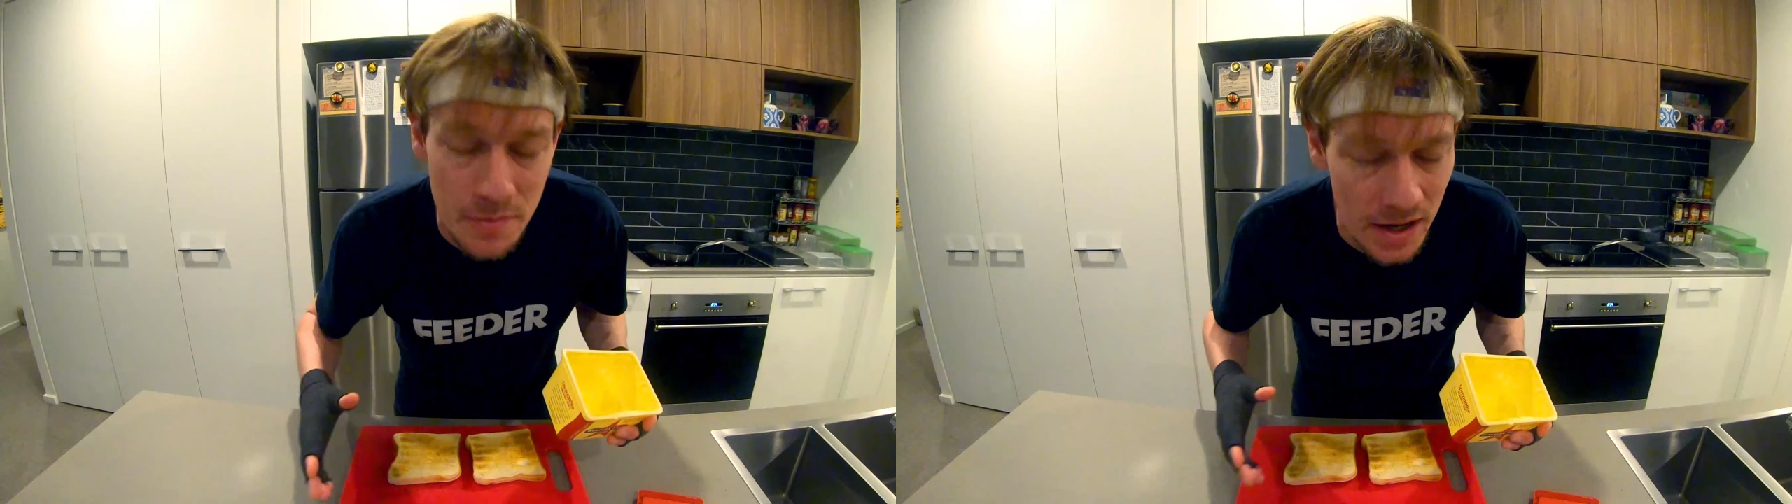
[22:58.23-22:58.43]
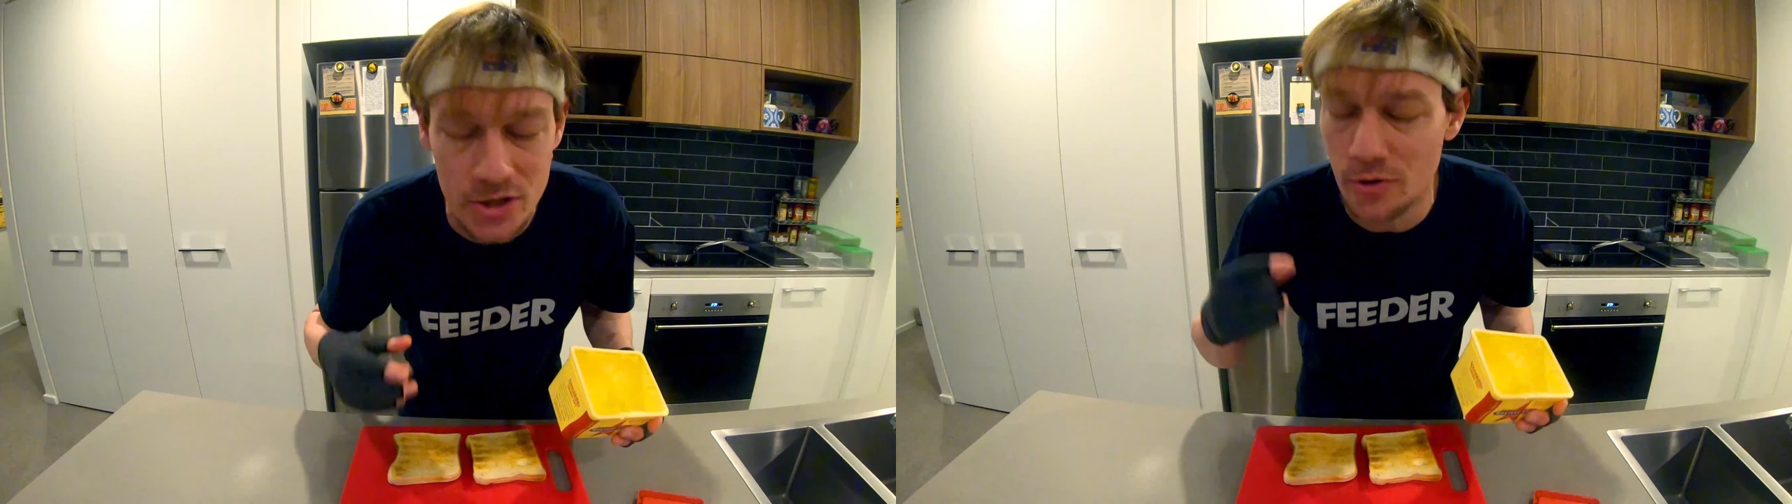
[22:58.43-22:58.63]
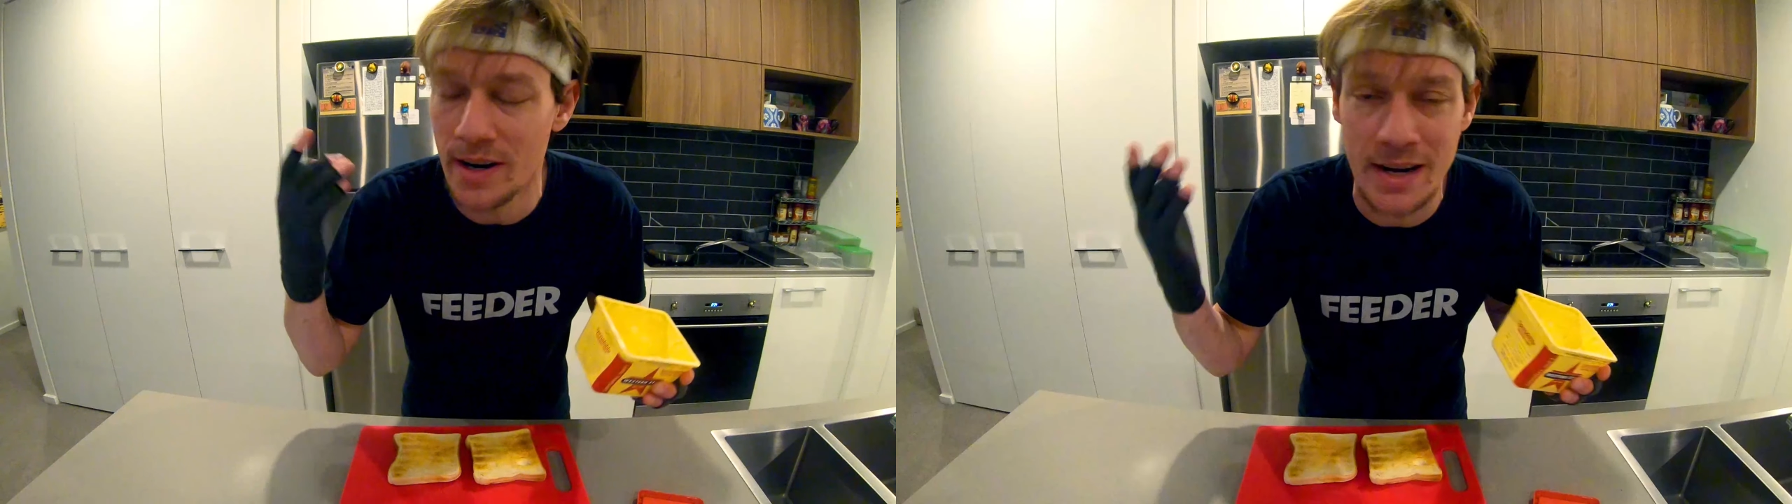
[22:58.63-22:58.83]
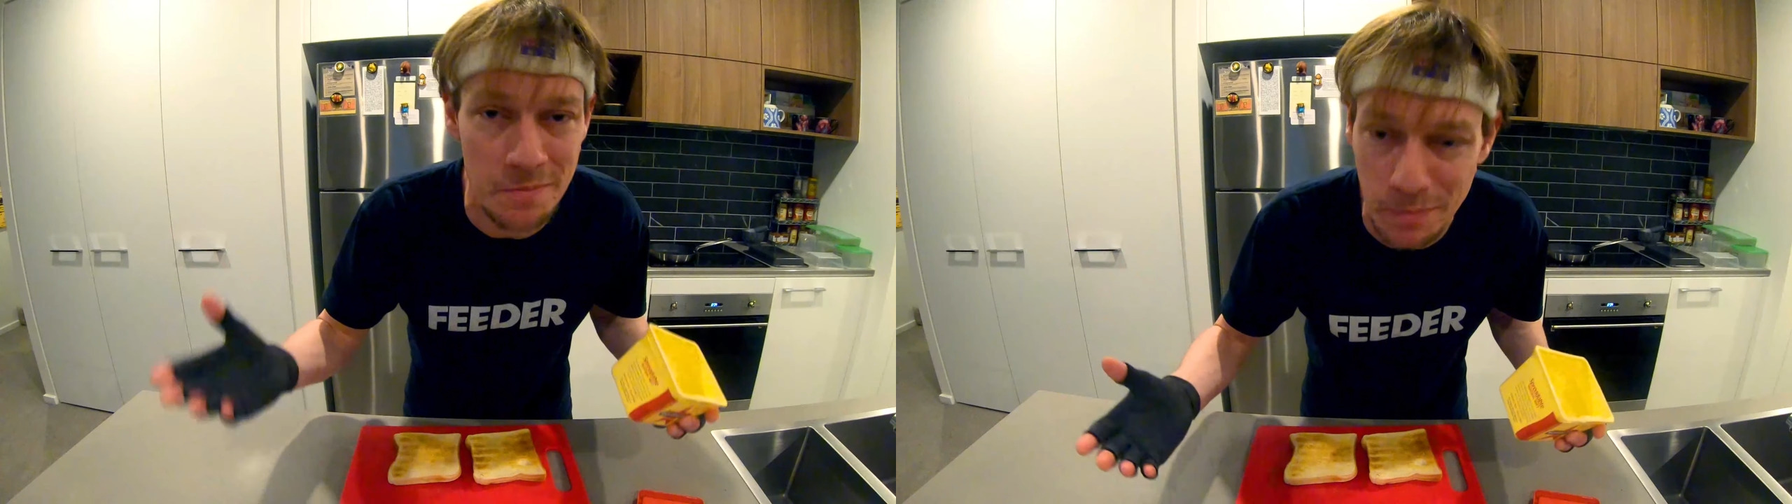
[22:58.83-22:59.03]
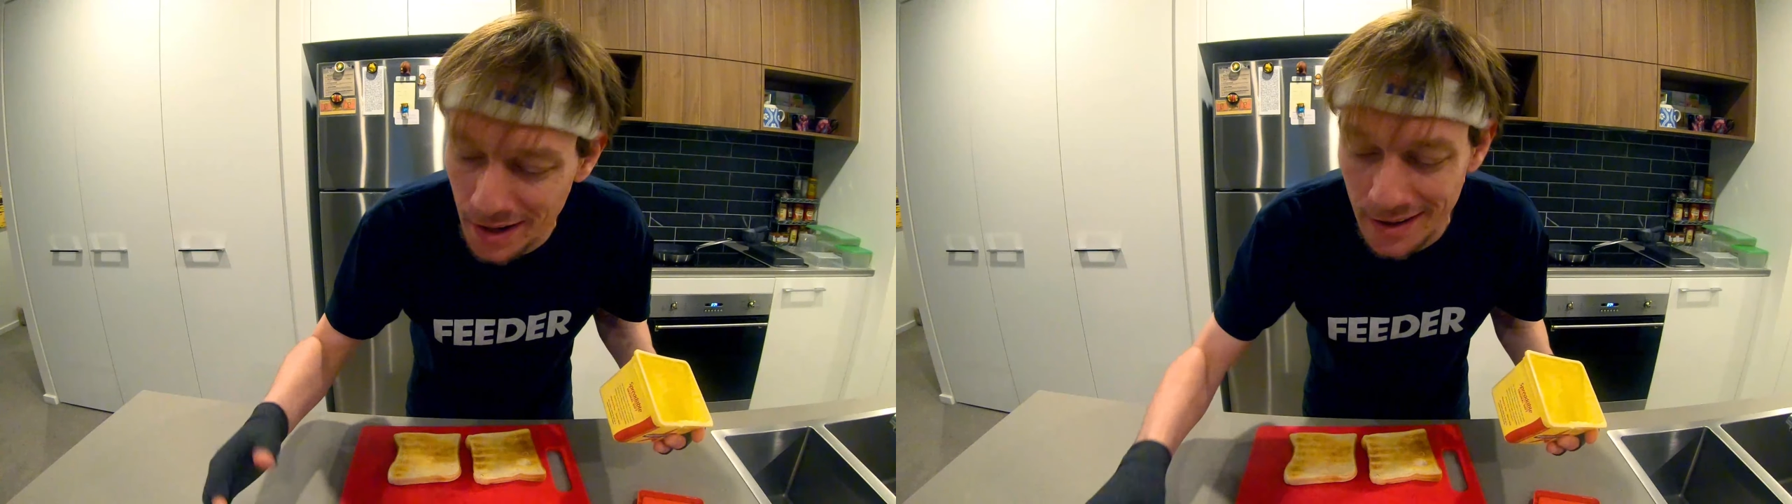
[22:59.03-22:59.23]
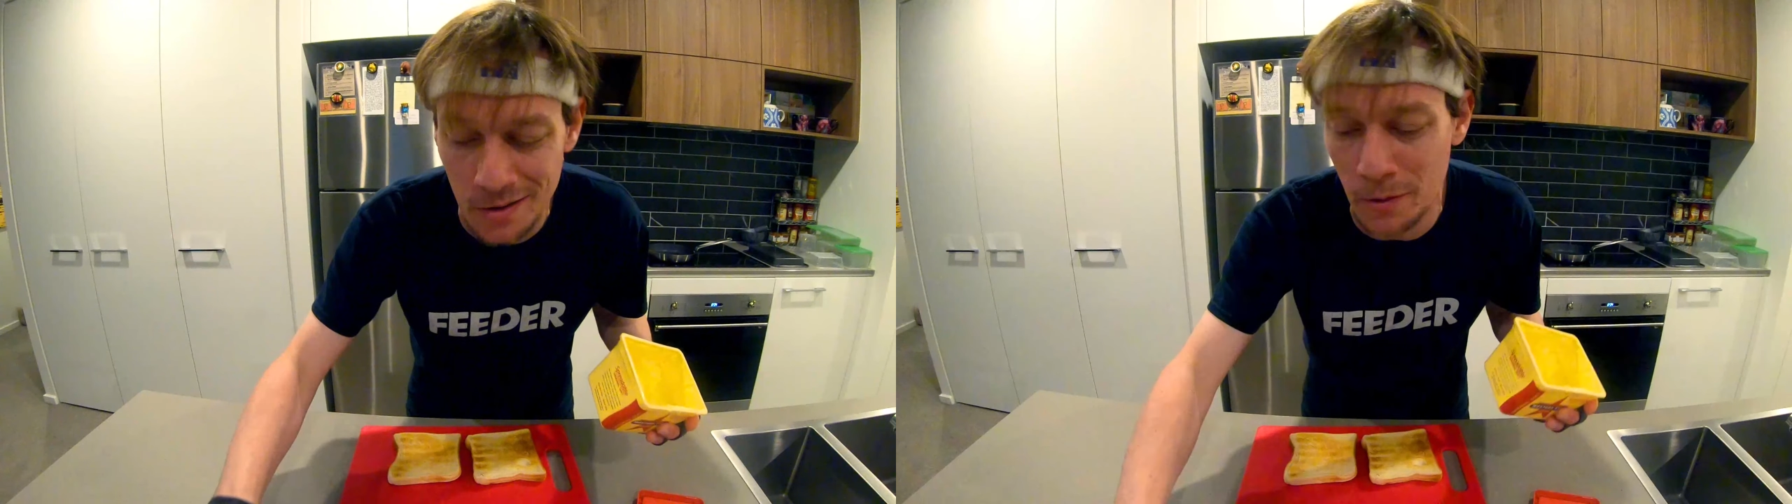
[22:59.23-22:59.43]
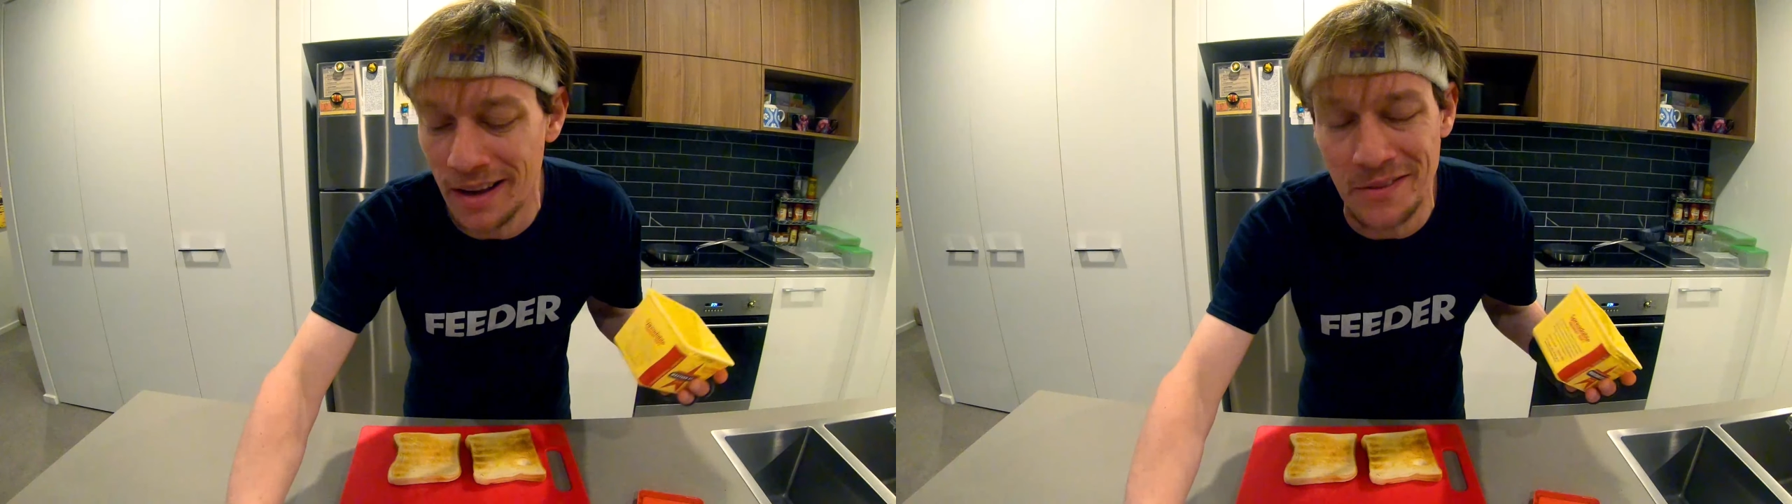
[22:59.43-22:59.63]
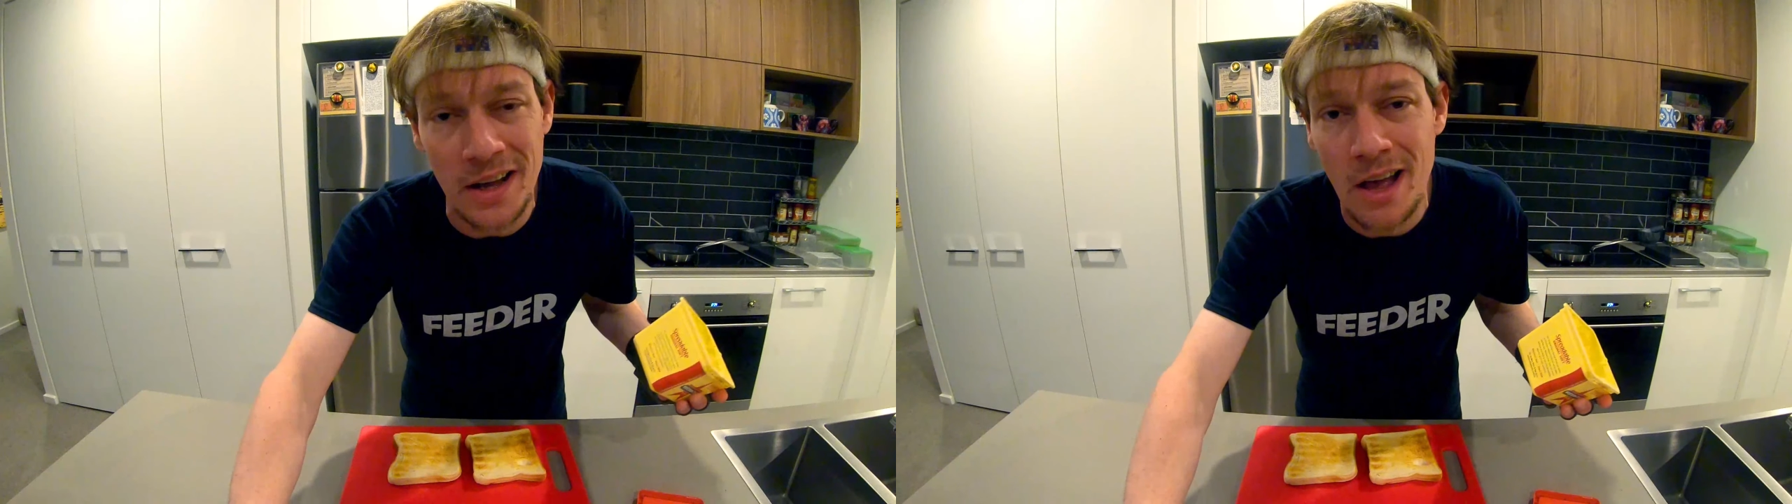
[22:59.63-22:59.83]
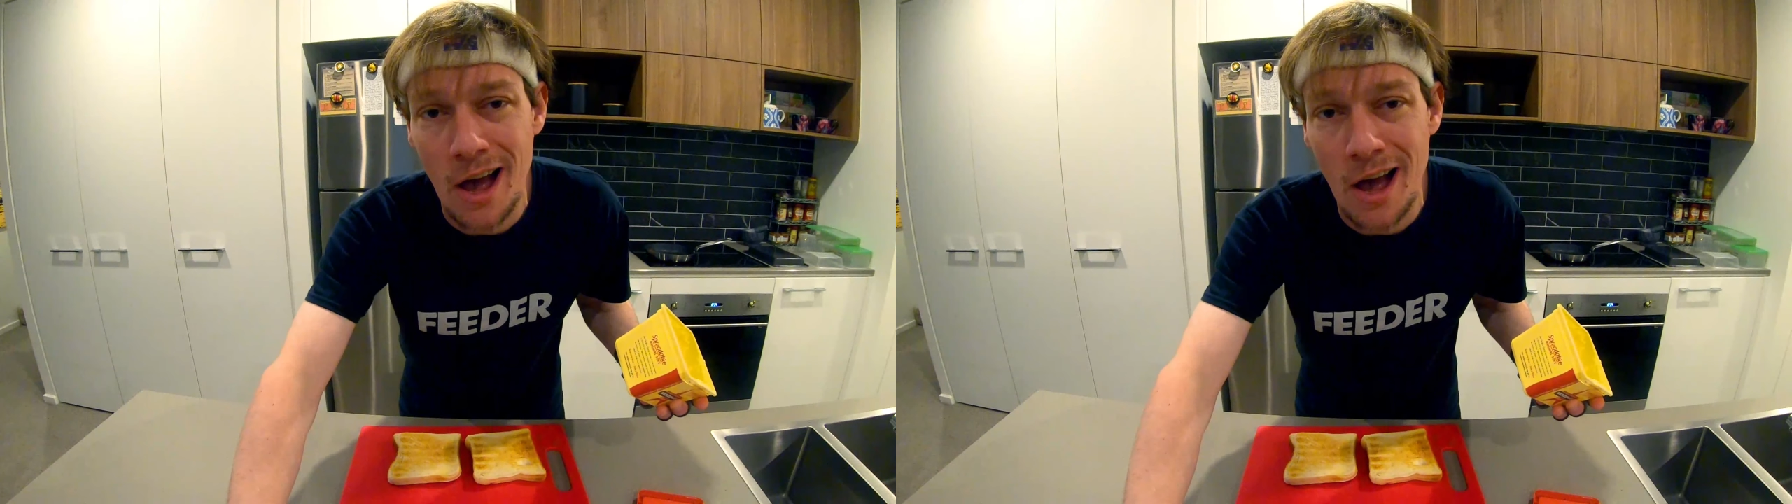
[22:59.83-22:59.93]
margarine, butter, whatever.